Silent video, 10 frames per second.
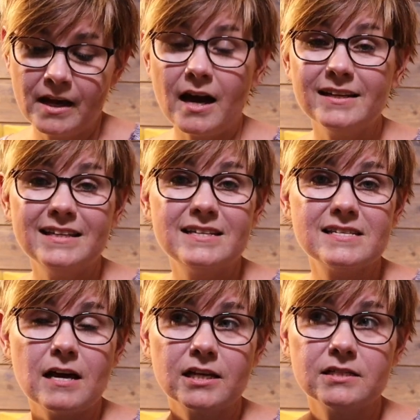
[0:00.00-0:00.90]
I did the
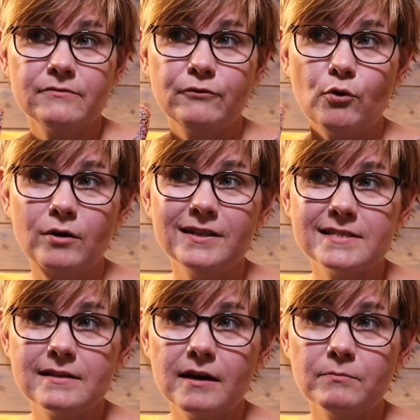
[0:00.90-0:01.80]
size 4
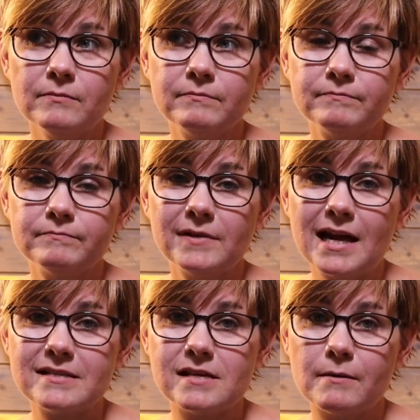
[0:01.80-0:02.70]
this time.
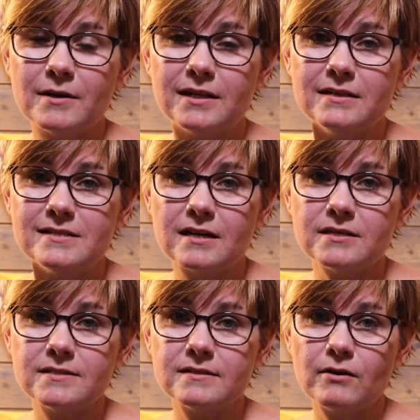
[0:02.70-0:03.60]
Last time I did
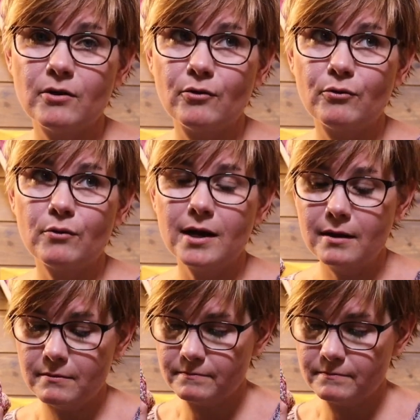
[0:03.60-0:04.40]
size 3.